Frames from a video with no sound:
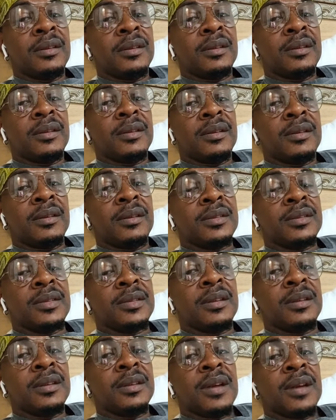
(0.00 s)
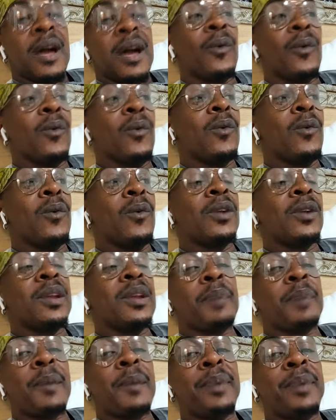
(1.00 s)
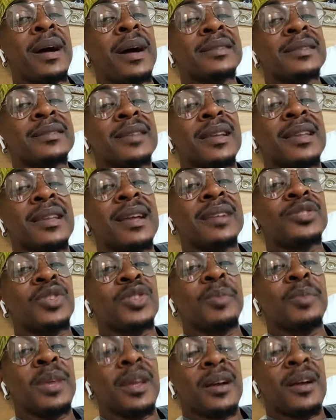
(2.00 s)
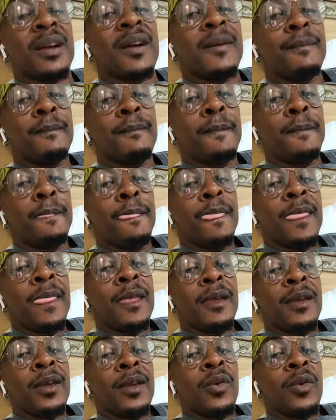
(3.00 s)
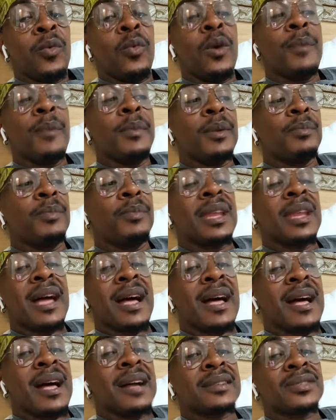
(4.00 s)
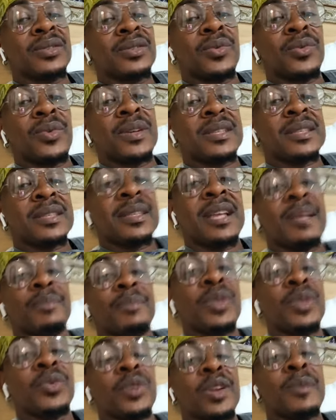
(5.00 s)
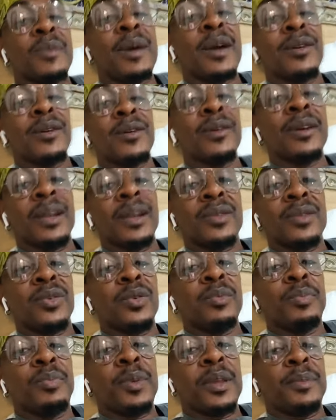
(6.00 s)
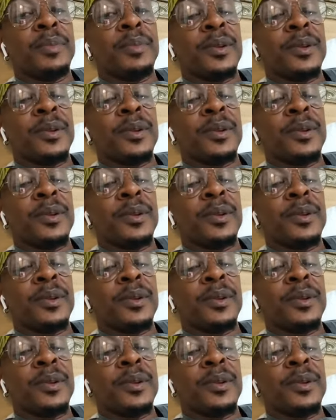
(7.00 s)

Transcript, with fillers: You see? A whole heap of pastors in Jamaica. When me, me not ask no question, me know them are real good people.